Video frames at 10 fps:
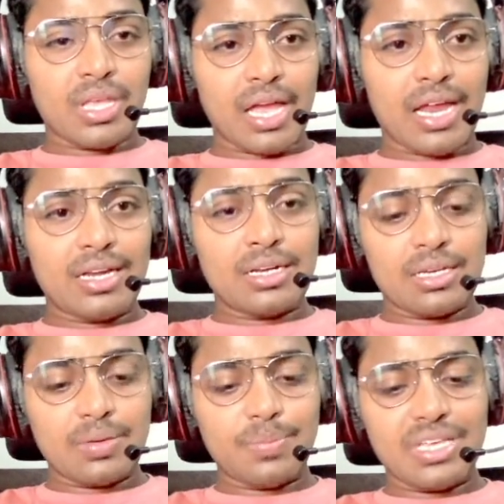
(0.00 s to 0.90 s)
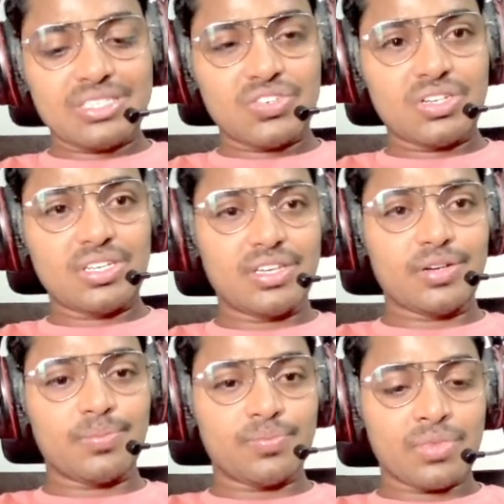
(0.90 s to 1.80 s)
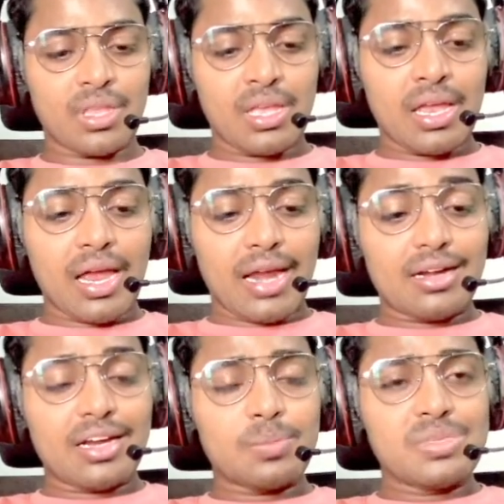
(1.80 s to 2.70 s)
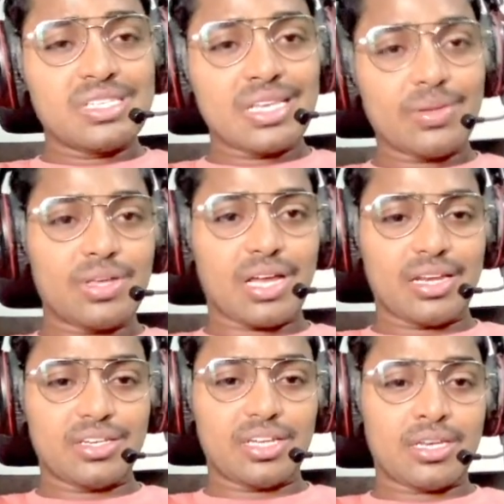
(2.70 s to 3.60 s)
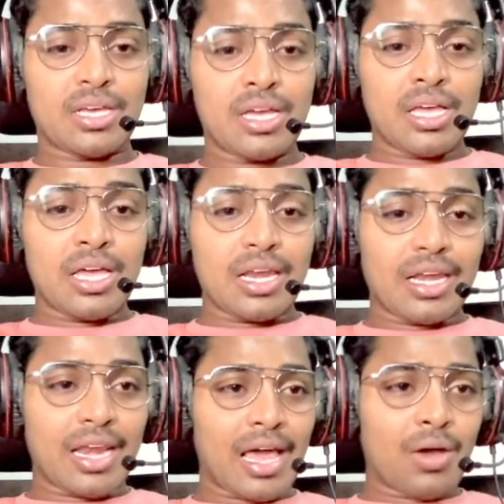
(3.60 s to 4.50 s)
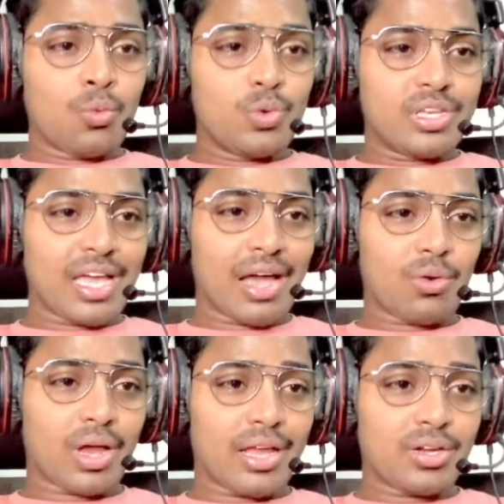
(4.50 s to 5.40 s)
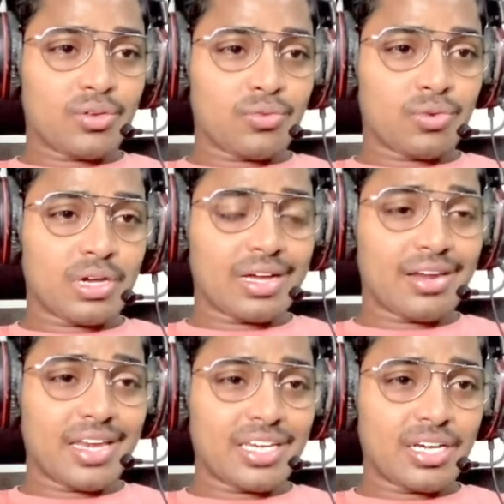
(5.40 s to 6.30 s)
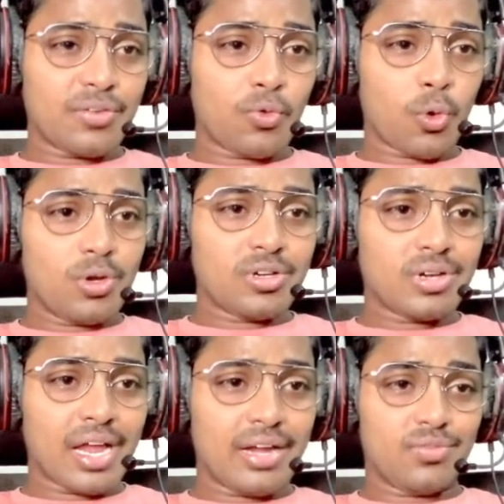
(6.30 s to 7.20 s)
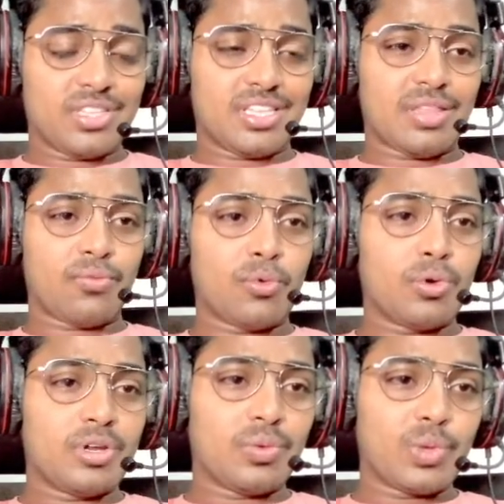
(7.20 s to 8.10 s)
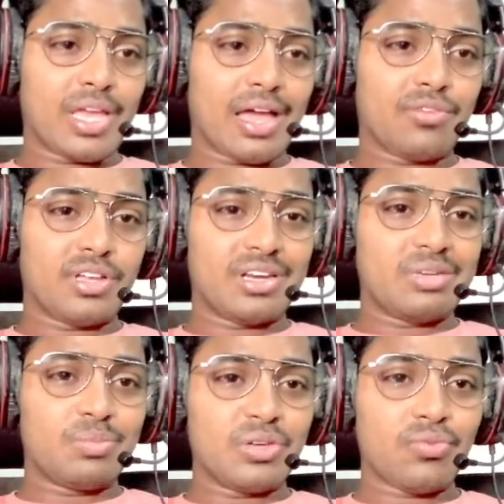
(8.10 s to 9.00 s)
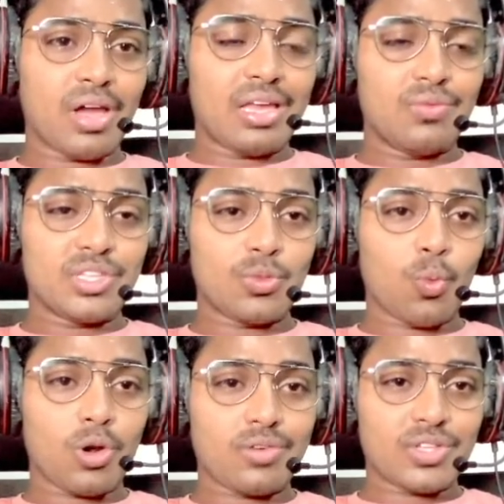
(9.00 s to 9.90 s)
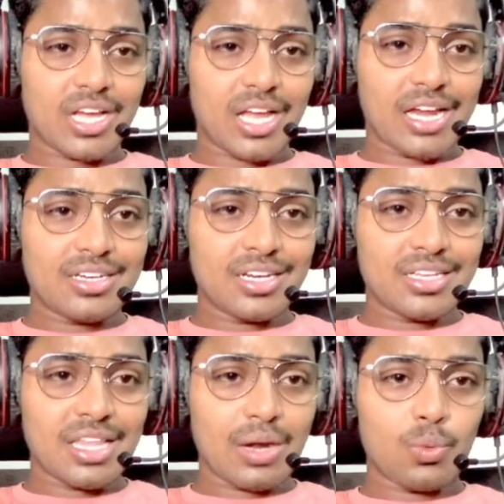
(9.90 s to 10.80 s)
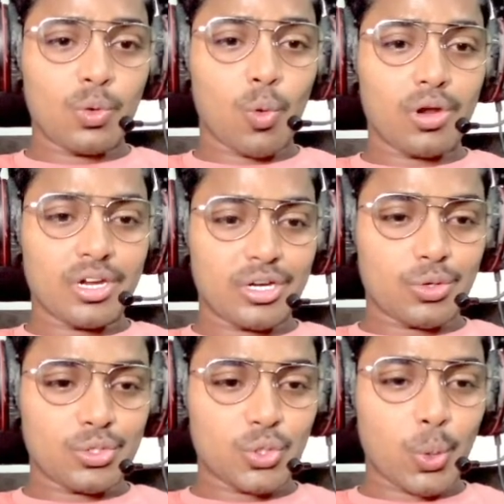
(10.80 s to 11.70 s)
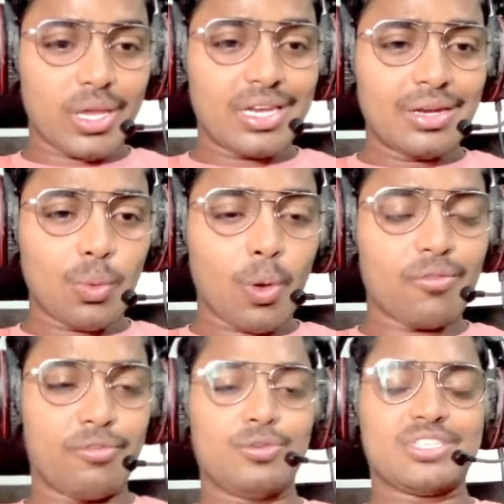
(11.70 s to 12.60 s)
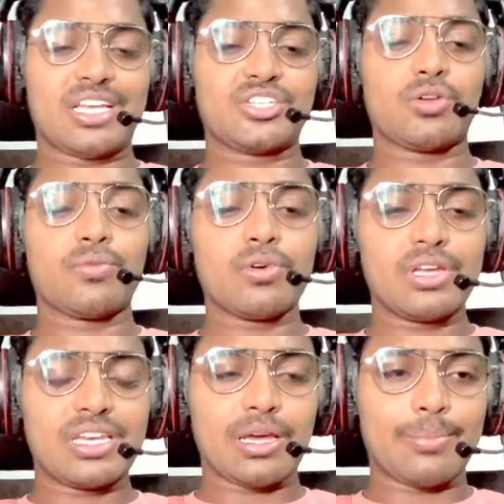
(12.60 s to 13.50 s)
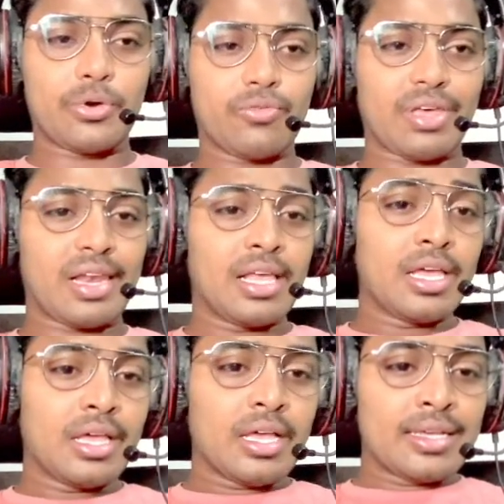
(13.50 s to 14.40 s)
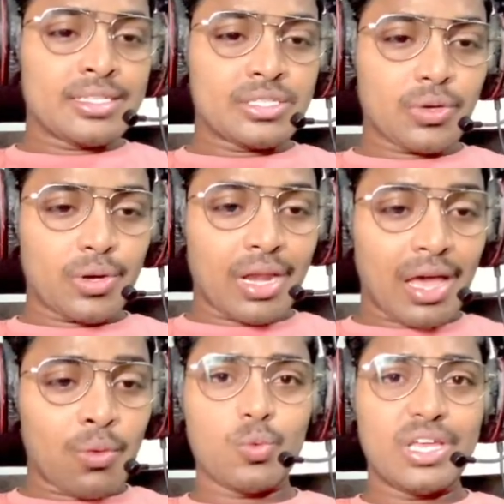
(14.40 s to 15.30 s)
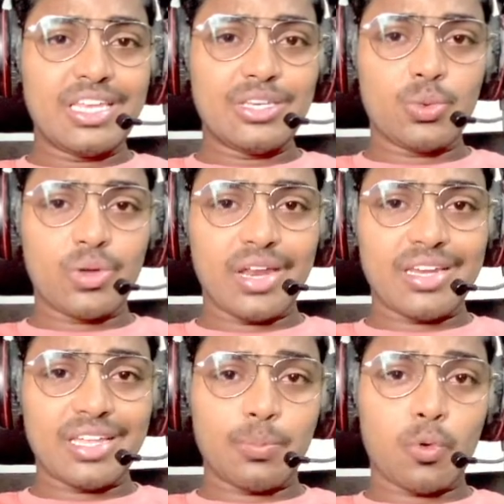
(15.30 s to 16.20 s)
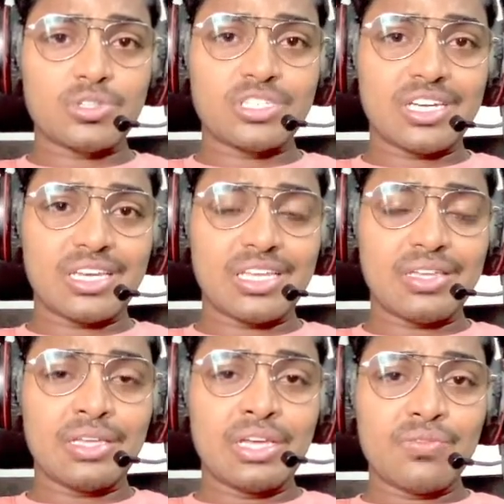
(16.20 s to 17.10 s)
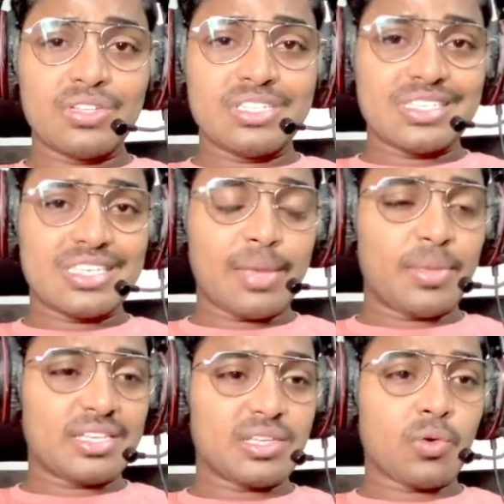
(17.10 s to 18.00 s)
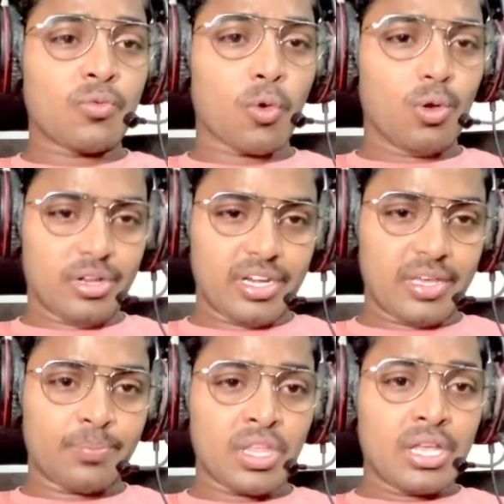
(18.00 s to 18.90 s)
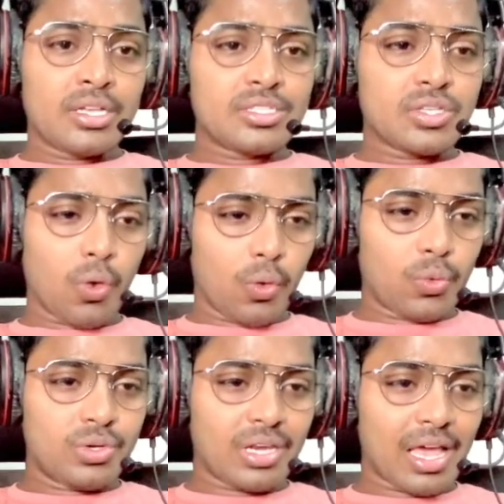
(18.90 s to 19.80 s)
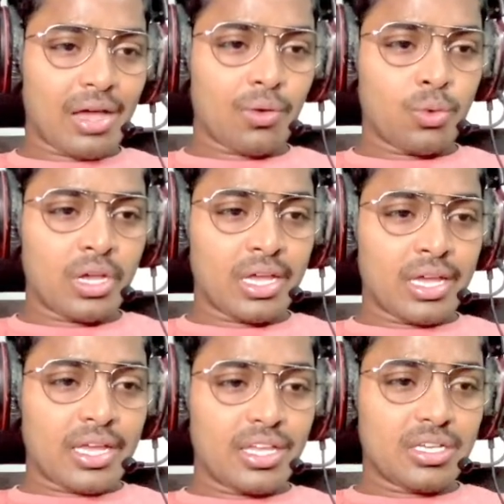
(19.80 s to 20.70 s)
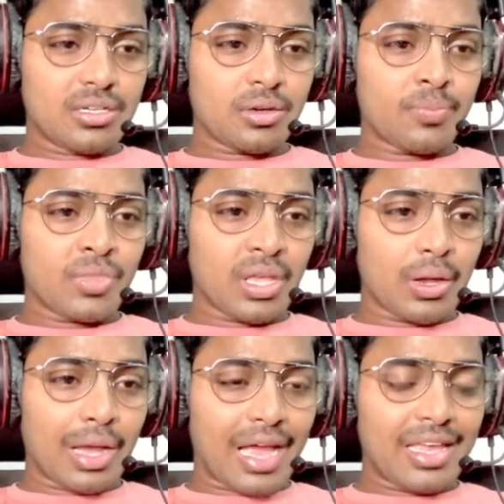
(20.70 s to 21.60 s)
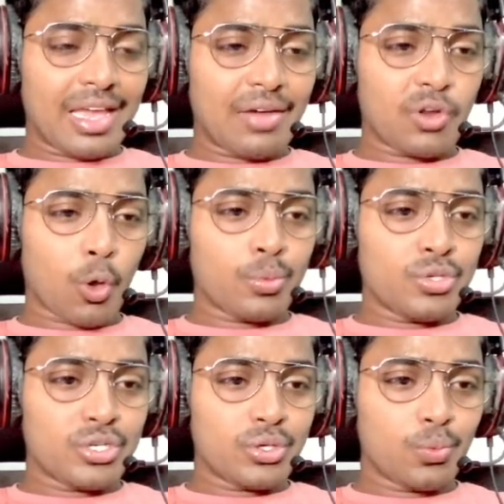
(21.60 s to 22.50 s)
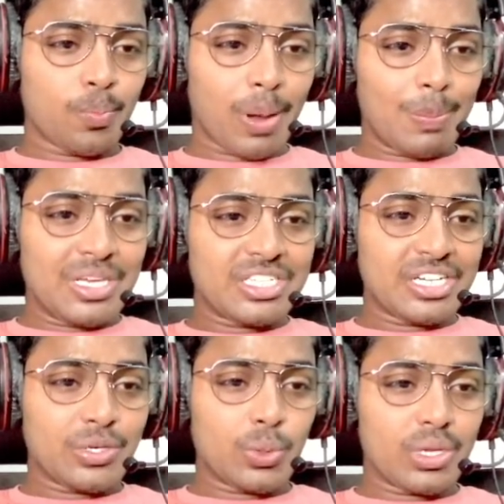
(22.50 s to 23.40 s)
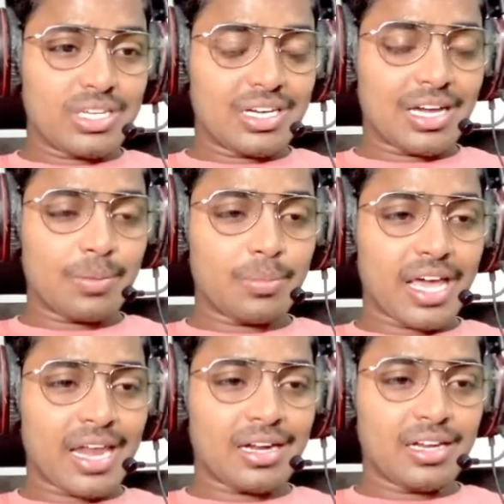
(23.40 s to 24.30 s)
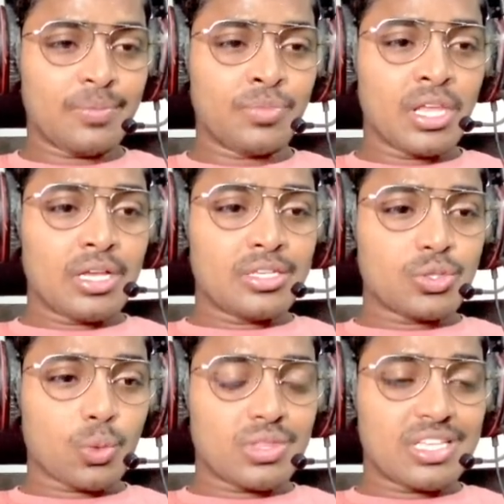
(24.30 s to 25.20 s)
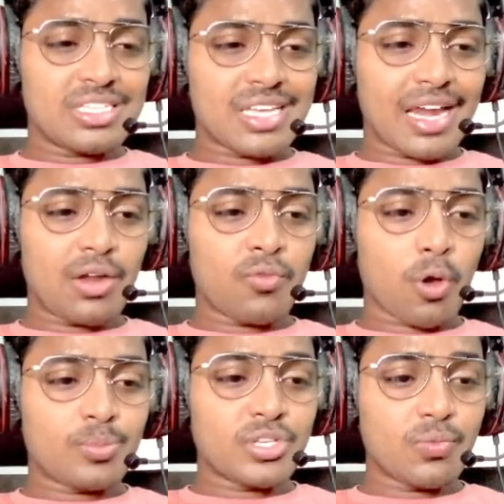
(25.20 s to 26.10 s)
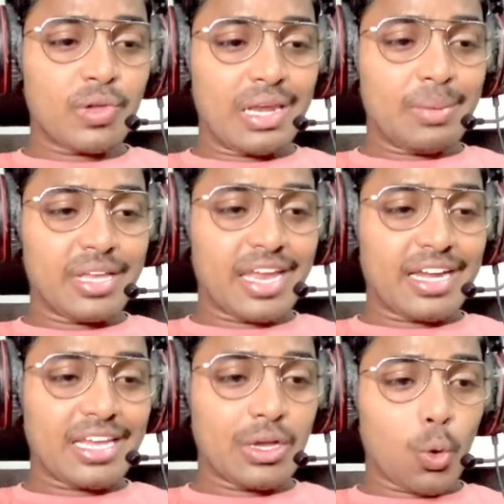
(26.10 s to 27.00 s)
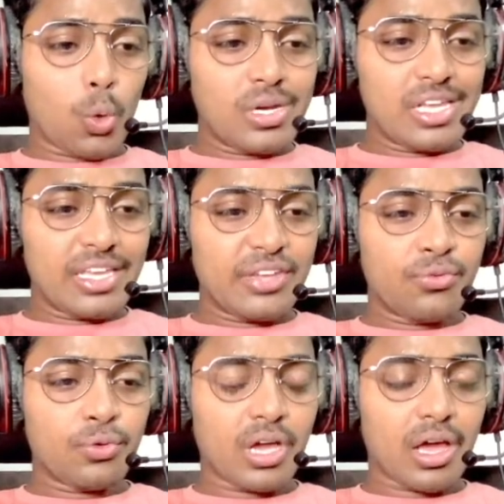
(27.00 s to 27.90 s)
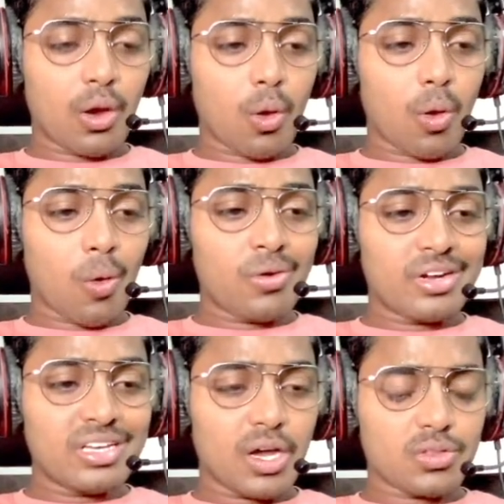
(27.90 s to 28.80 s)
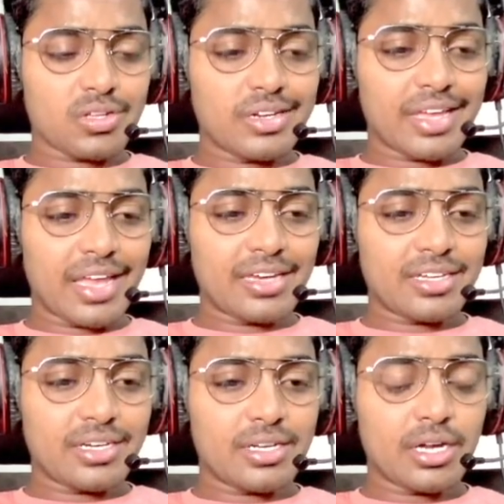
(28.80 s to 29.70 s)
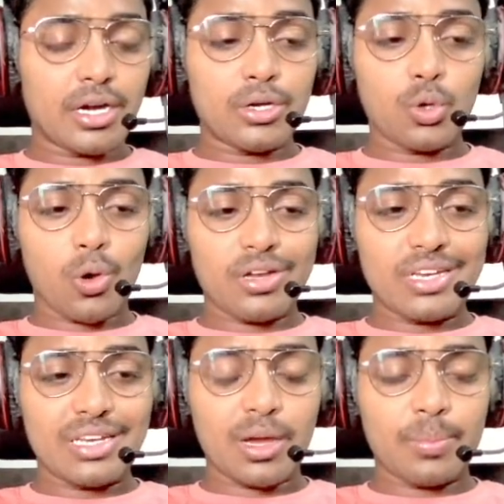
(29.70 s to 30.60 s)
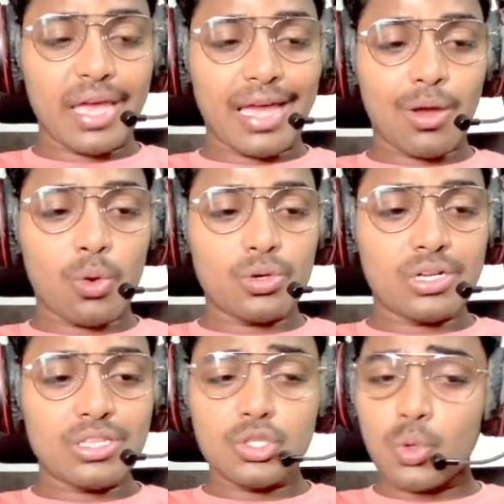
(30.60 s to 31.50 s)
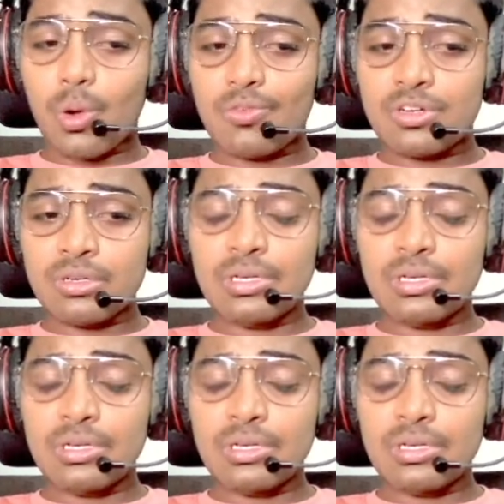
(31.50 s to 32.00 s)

and paste it here, and let me save the content. Now we have kind of created a folder, and within the folder we have a readme file with whatever content that we wanted to show in overview section of our GitHub profile. So now we need to create a repository which is same as our folder name. So now here I have an option to publish it to GitHub directly. So this kind of option we will be getting only if we are already authenticated to our GitHub account through our